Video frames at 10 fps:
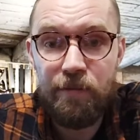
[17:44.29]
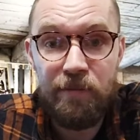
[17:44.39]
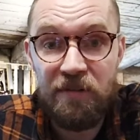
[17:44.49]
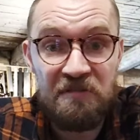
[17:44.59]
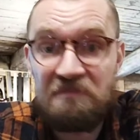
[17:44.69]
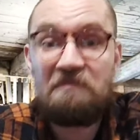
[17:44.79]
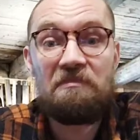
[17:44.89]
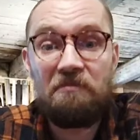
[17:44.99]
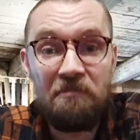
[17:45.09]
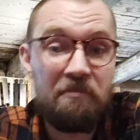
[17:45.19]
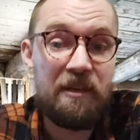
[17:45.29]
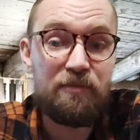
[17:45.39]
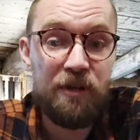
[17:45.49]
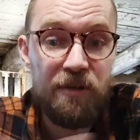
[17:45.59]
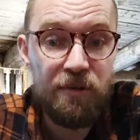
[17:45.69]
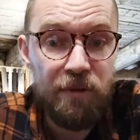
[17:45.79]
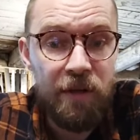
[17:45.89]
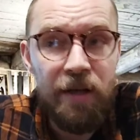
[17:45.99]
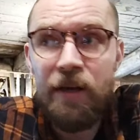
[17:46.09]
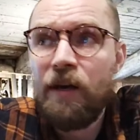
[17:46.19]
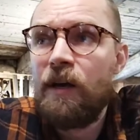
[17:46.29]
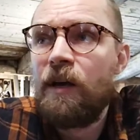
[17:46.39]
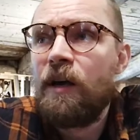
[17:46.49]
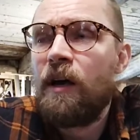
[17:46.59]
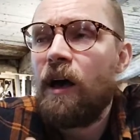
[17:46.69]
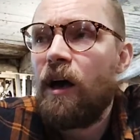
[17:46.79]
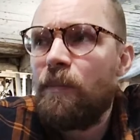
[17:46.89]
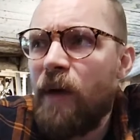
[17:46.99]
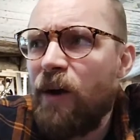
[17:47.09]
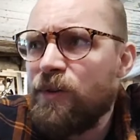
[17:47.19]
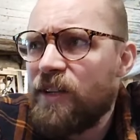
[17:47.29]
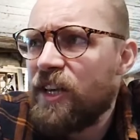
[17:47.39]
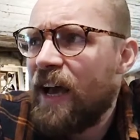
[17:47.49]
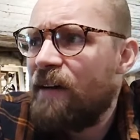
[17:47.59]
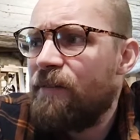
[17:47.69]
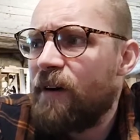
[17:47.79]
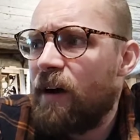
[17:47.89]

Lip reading: because that's pretty cool. I have